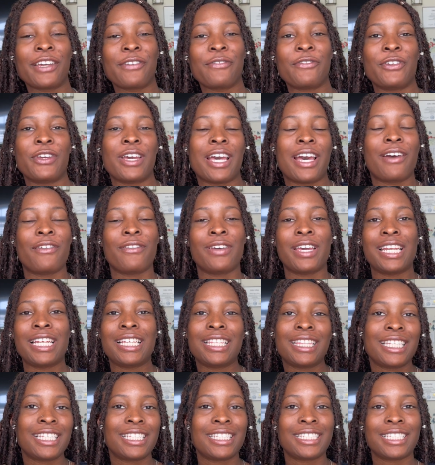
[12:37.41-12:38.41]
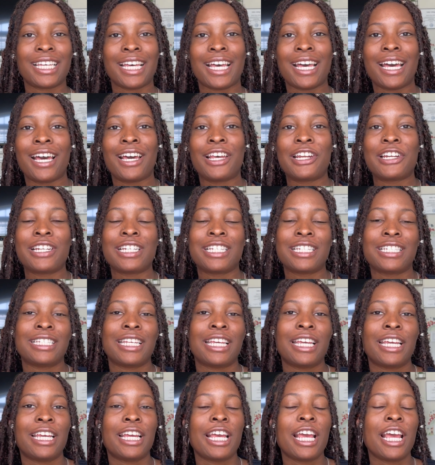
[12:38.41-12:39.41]
If you have anything to add or
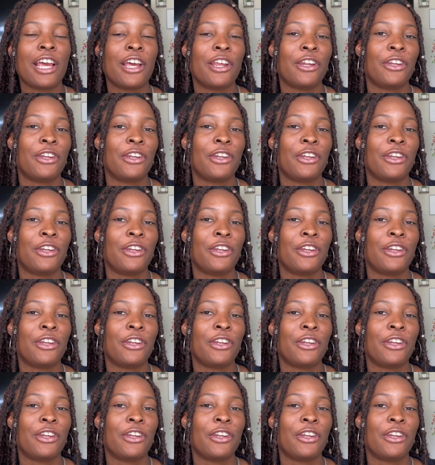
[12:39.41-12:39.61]
say,